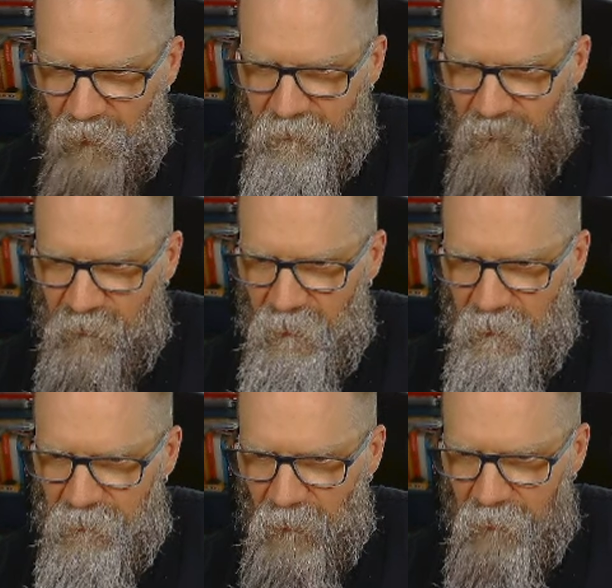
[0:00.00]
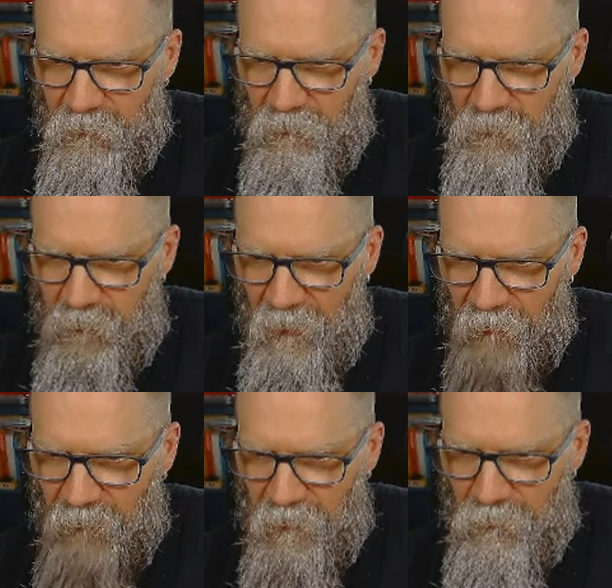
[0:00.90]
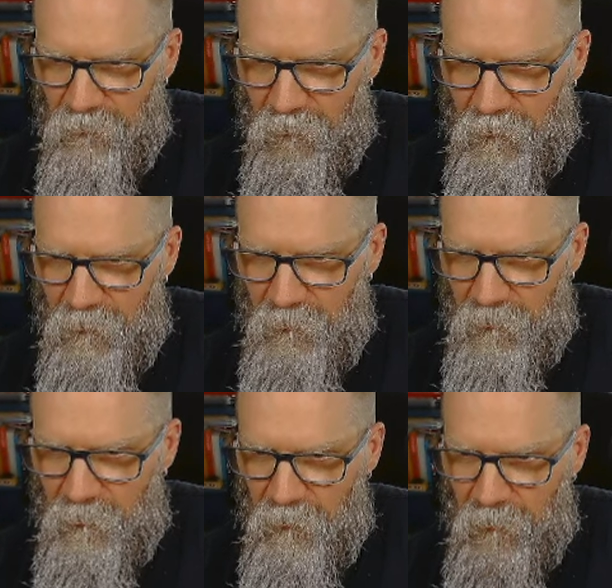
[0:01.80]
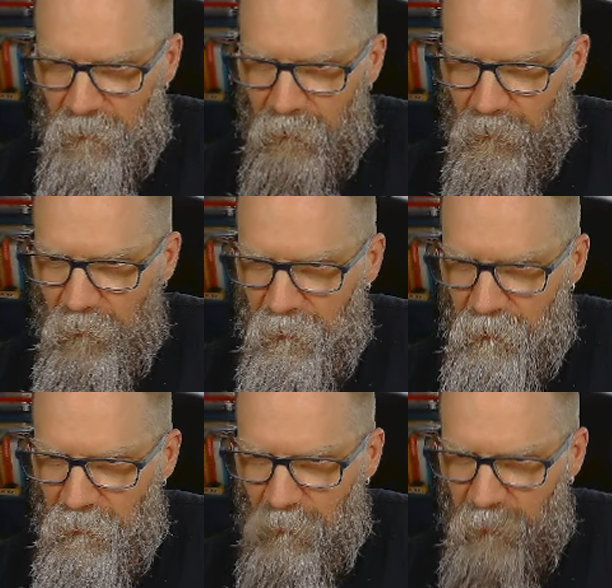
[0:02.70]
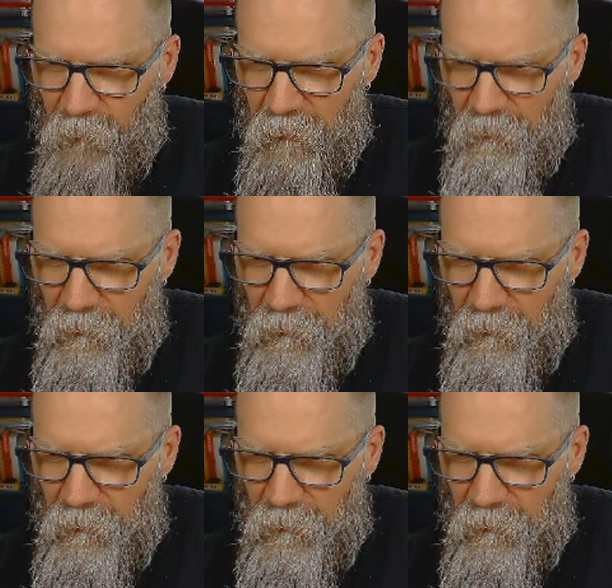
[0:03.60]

something that's got 2 tag values on it. Right in here, maybe?